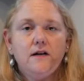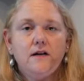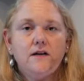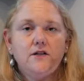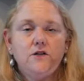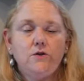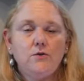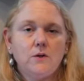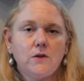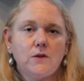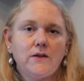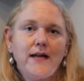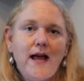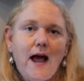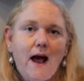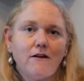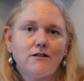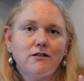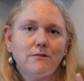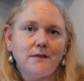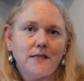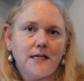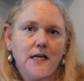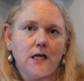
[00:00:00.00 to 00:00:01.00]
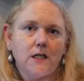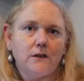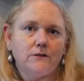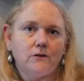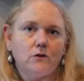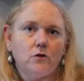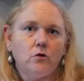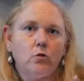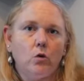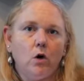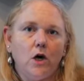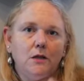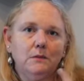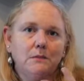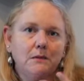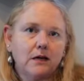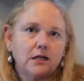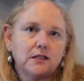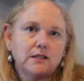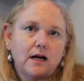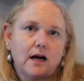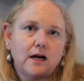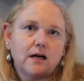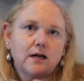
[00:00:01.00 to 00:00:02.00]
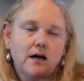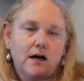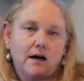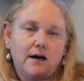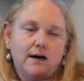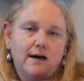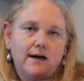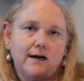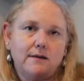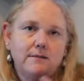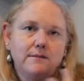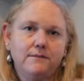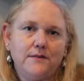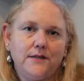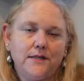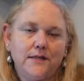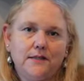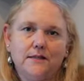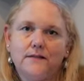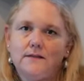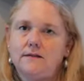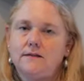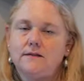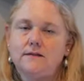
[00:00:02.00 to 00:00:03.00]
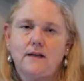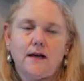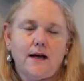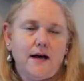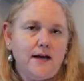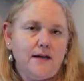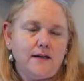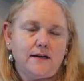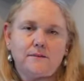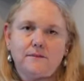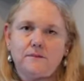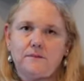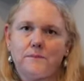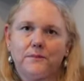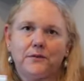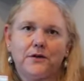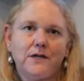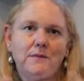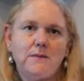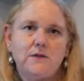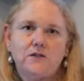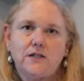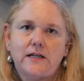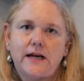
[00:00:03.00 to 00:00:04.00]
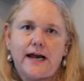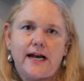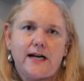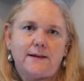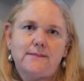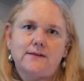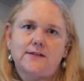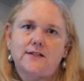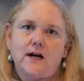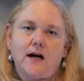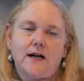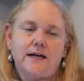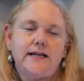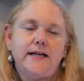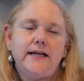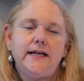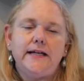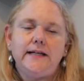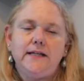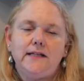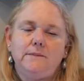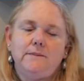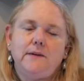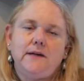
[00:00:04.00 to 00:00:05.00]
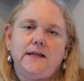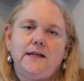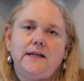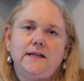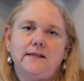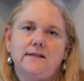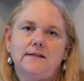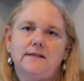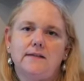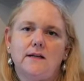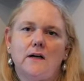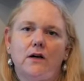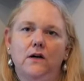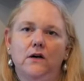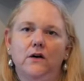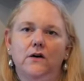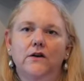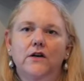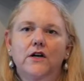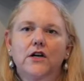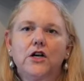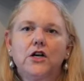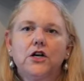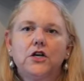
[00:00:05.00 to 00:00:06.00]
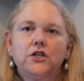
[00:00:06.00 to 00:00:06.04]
you really have to be careful. Walmart.com is like pretty much like Amazon. Anybody can sell.